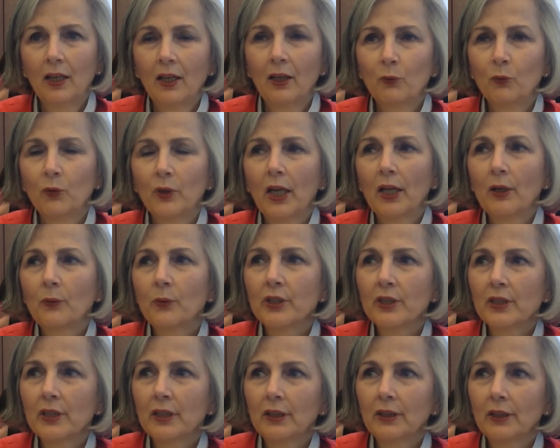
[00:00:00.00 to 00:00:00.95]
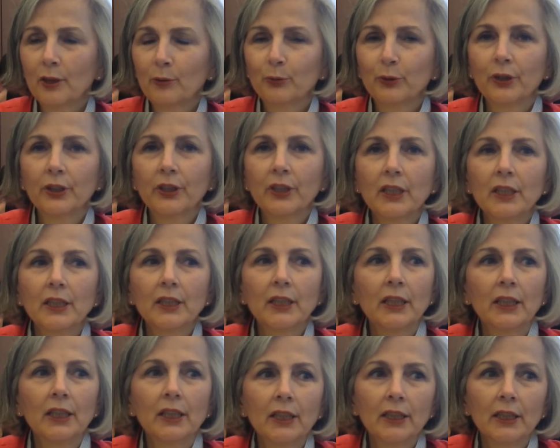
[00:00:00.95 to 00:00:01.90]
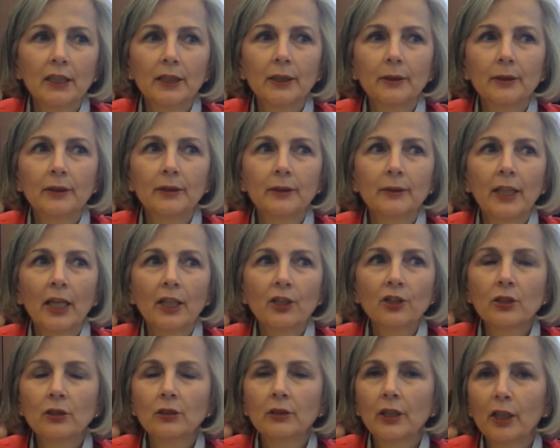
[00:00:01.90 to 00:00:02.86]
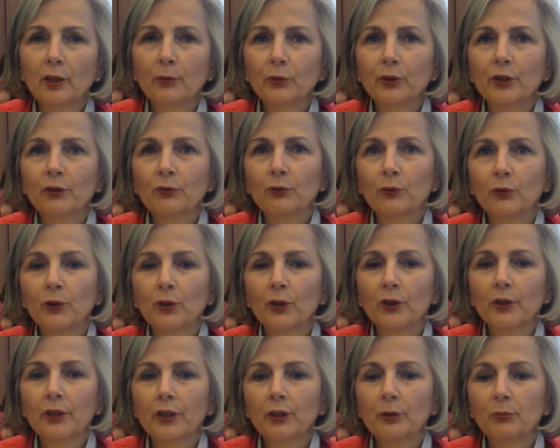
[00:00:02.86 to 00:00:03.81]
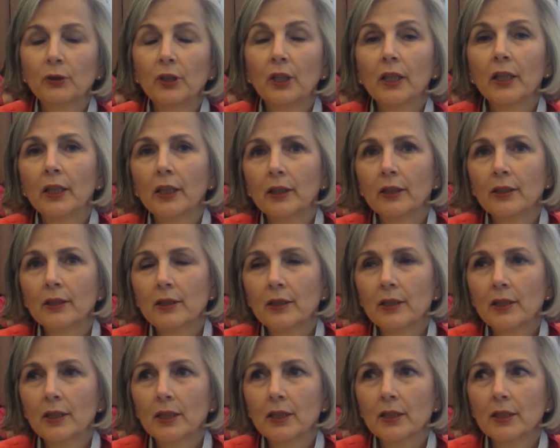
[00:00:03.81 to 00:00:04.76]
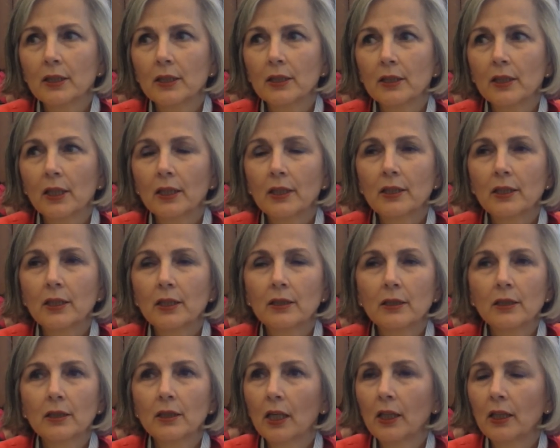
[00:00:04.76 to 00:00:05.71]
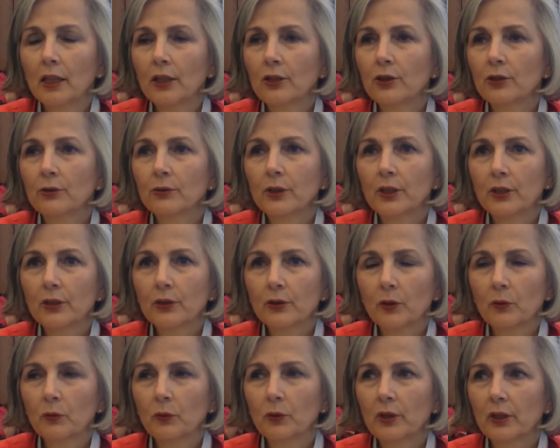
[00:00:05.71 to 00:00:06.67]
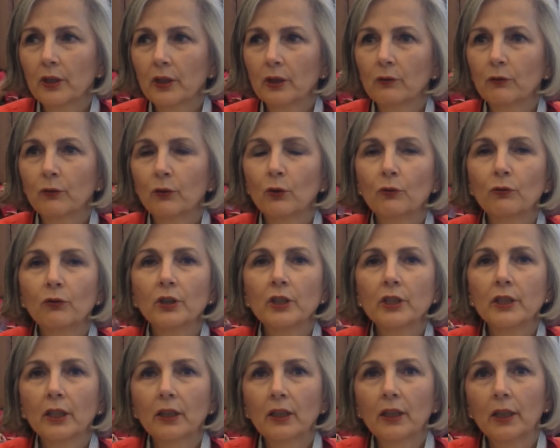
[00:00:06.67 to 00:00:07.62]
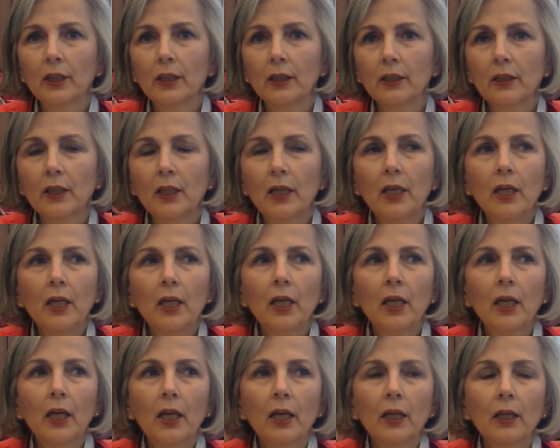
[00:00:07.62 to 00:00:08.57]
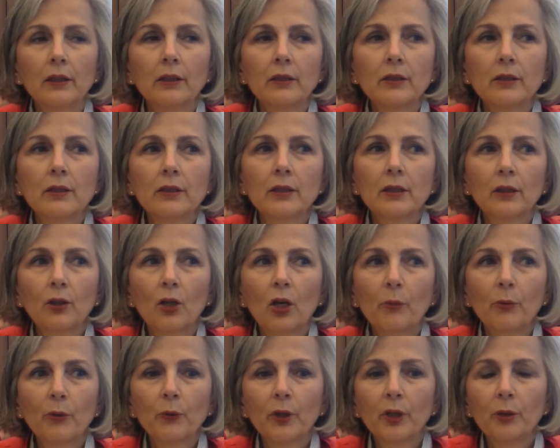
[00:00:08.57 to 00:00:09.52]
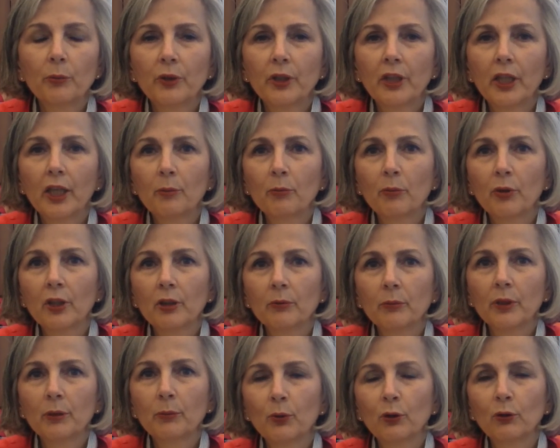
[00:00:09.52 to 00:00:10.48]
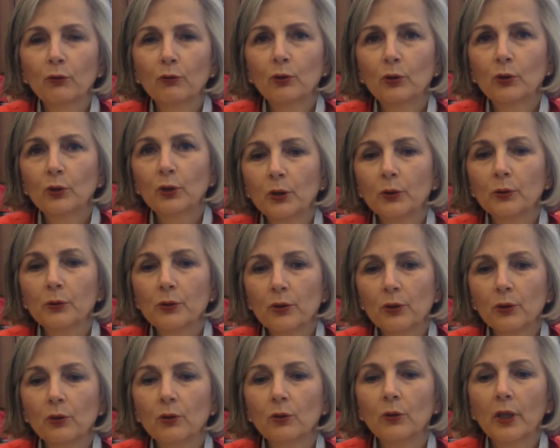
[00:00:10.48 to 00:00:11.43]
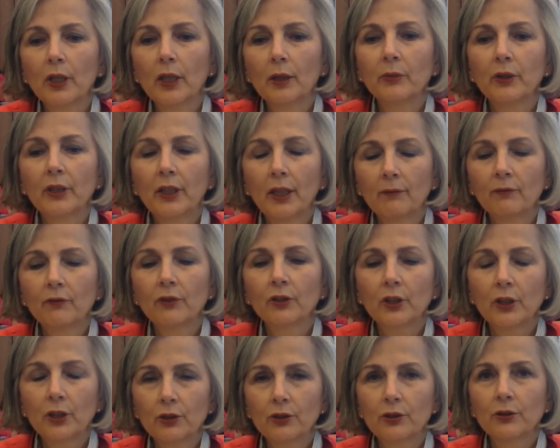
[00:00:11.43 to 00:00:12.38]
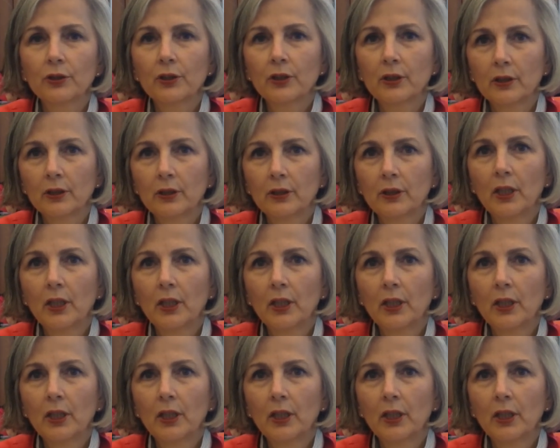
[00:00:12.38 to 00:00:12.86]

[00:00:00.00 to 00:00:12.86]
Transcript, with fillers: Well, I was a librarian in a National Library for the Blind in 1993, so I worked there for over a decade, and copyright became part of my portfolio, so I became very interested